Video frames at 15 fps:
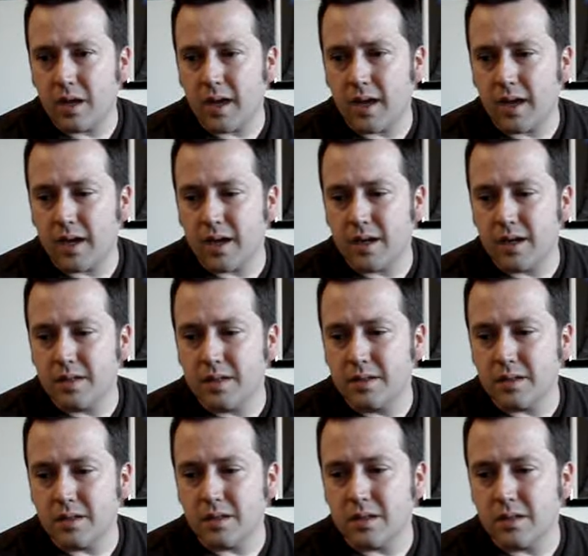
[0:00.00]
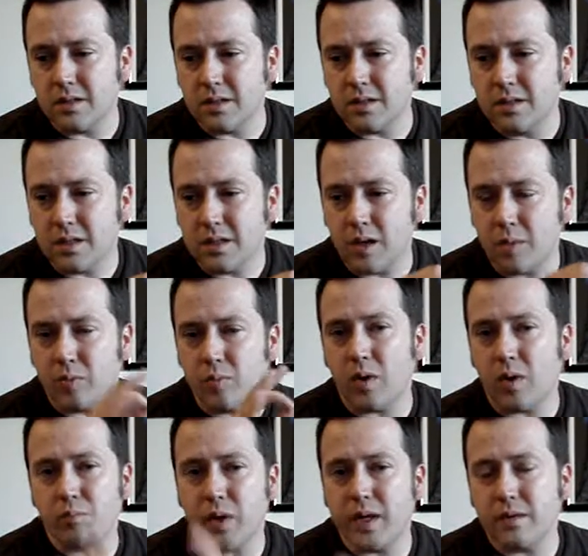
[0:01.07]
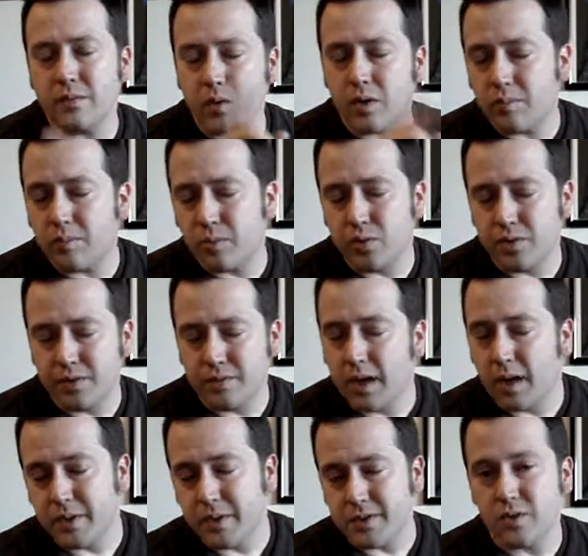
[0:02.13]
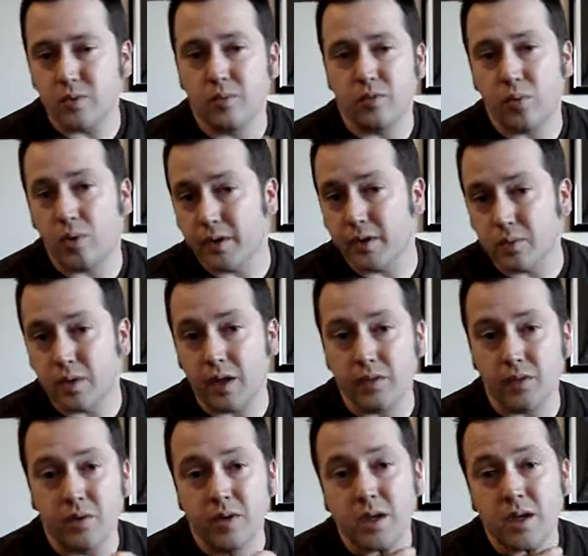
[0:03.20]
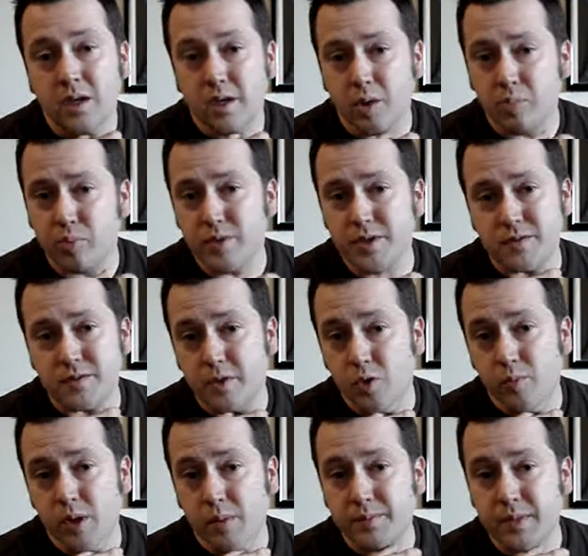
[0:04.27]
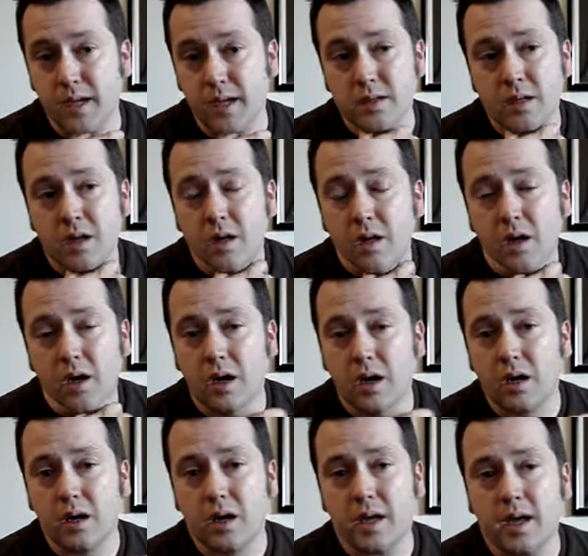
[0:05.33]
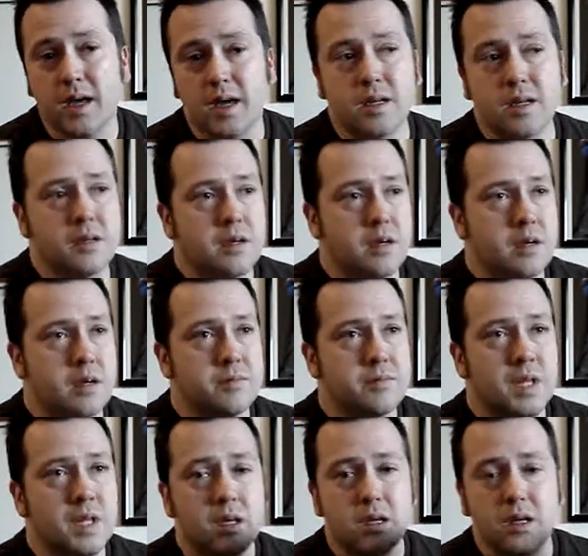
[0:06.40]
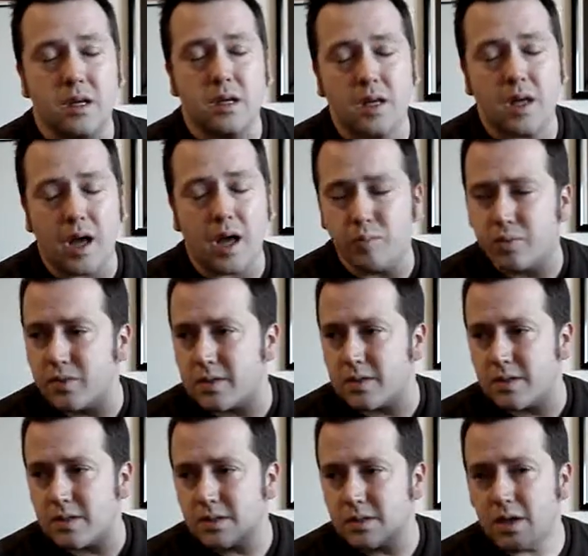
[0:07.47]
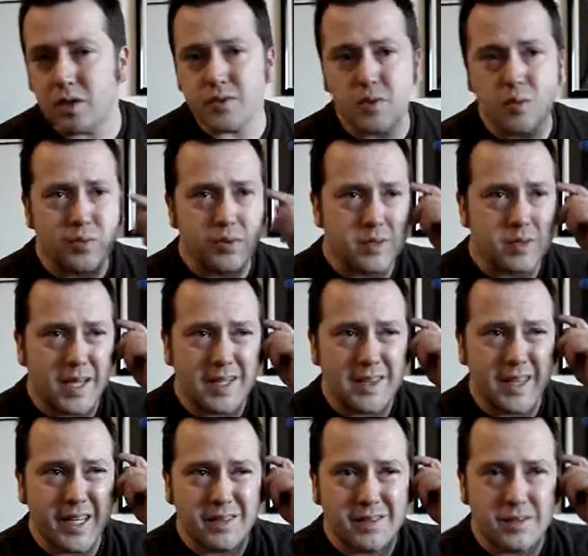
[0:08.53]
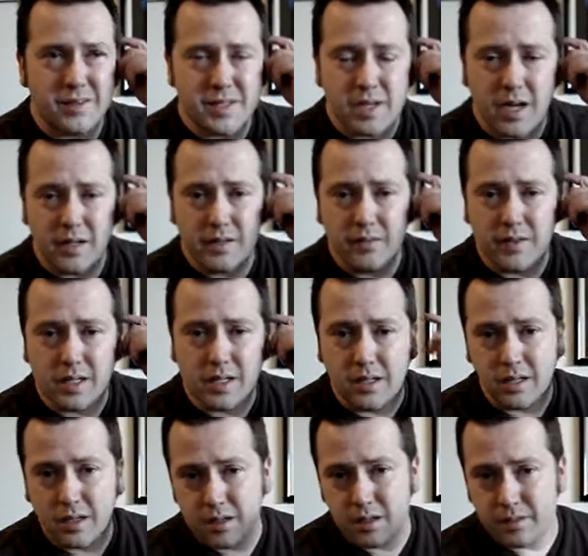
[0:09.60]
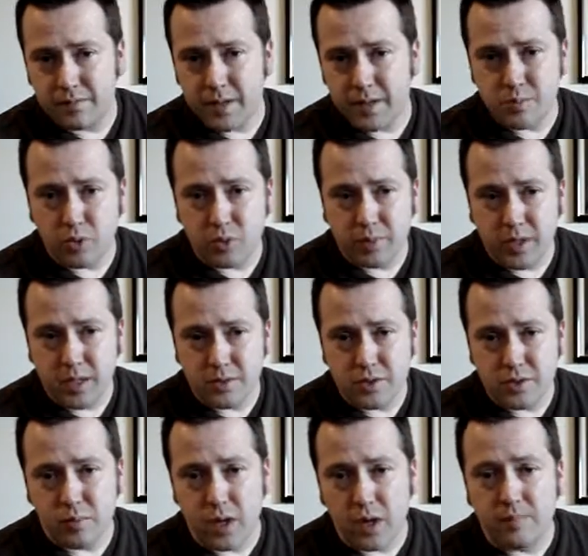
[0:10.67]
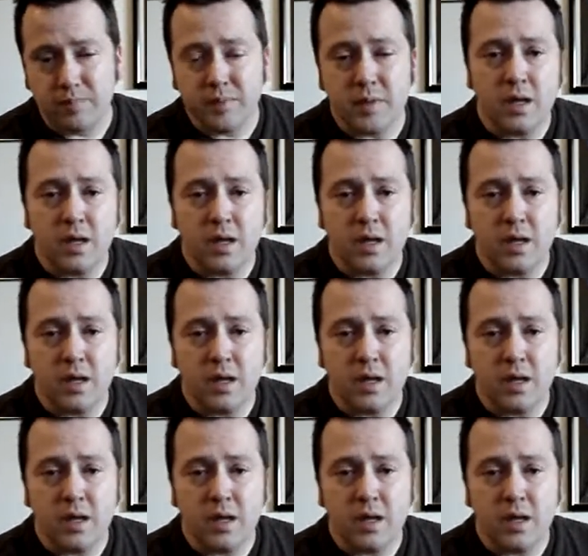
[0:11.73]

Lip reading: And I'm waiting for a couple more developments too before I do another Caprice film update. I'll put also put a link to the side of the Facebook page as well.